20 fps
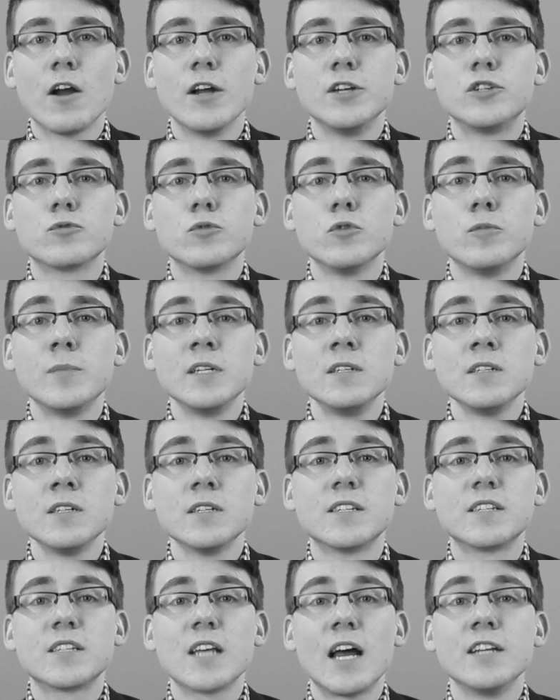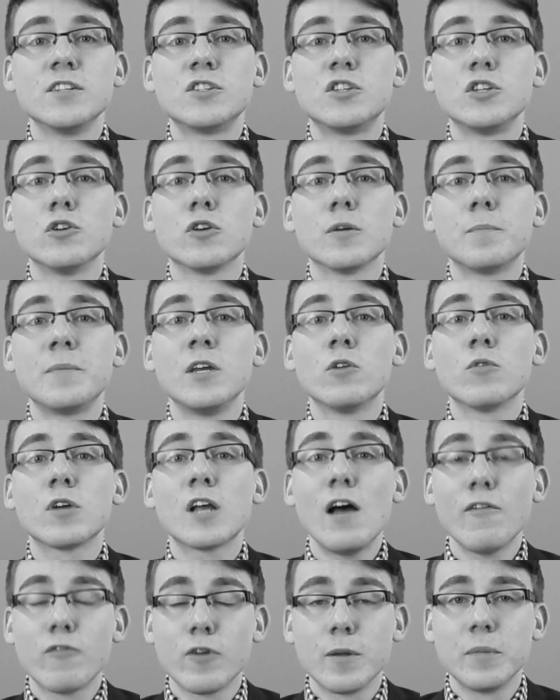Harry Truman signs the European
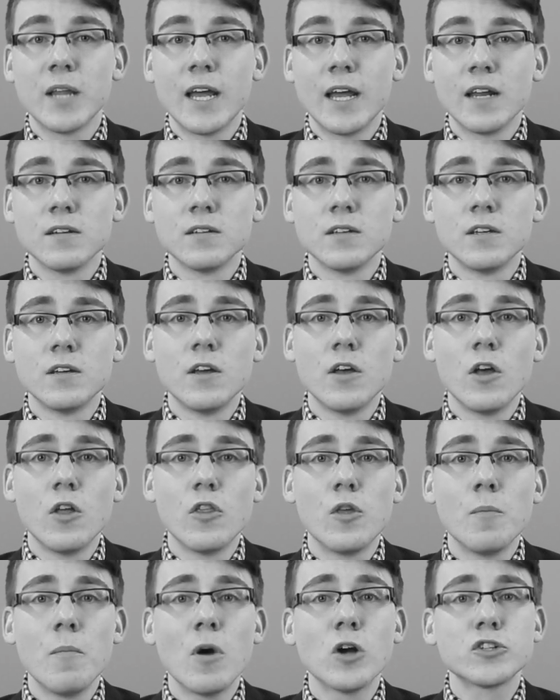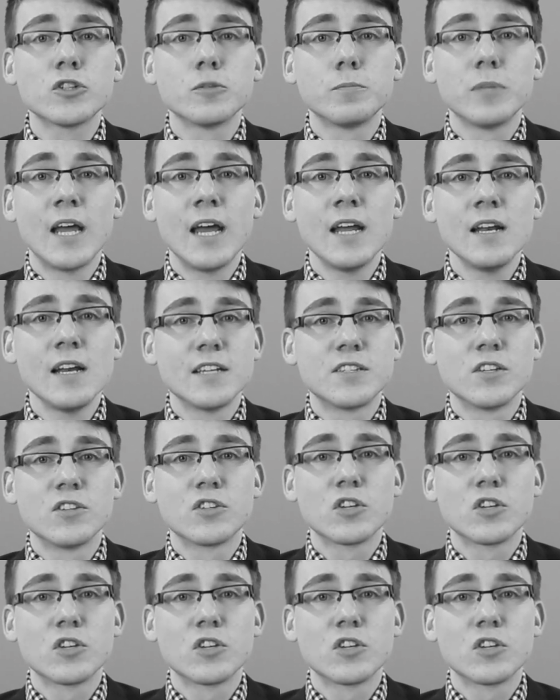Recovery Plan. The Marshall Plan, as